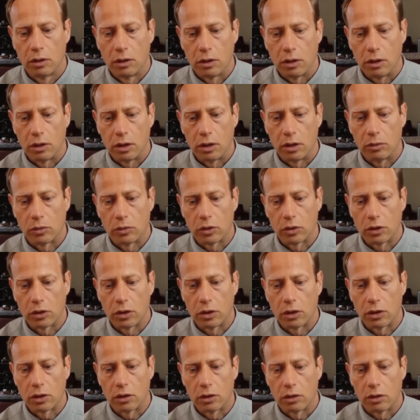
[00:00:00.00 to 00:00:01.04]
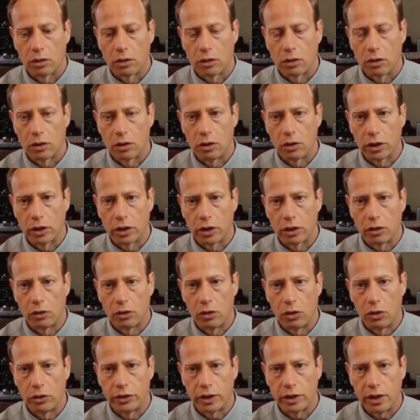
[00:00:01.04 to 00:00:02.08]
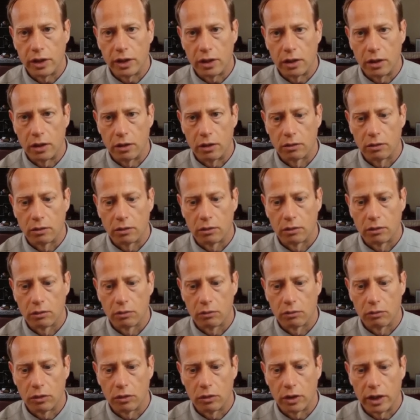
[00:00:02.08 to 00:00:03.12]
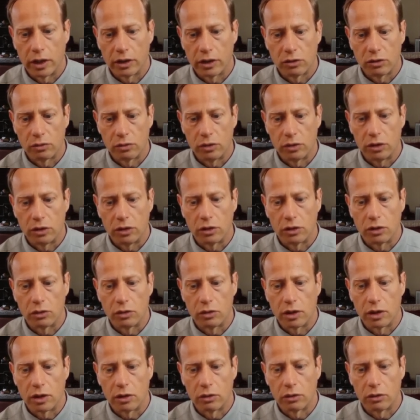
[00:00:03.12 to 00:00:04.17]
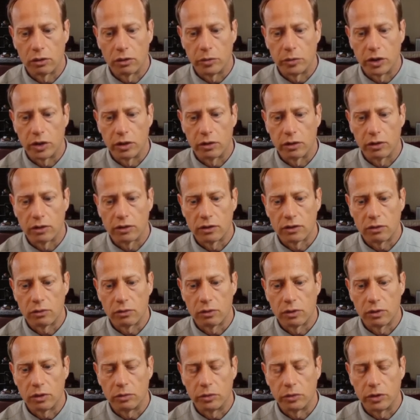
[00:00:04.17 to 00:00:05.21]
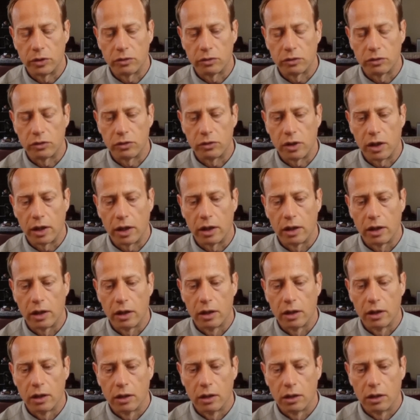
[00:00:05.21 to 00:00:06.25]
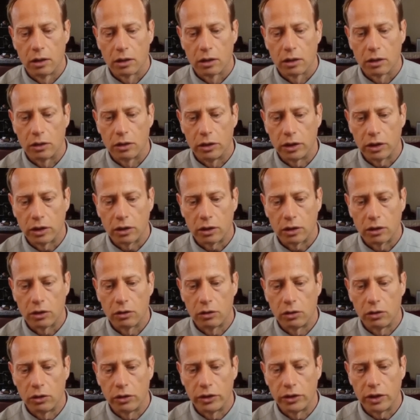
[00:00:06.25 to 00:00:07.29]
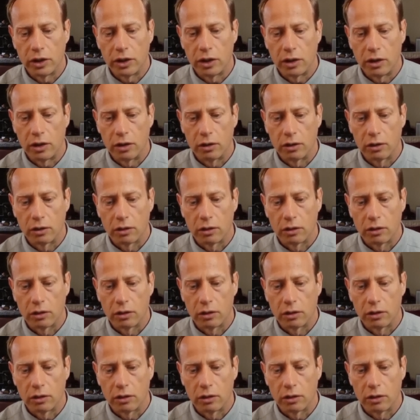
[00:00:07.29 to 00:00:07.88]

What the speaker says: And then we're going to click and hold again. Well, actually, we need to go down a little bit. That's a little bit too high. Click and hold again.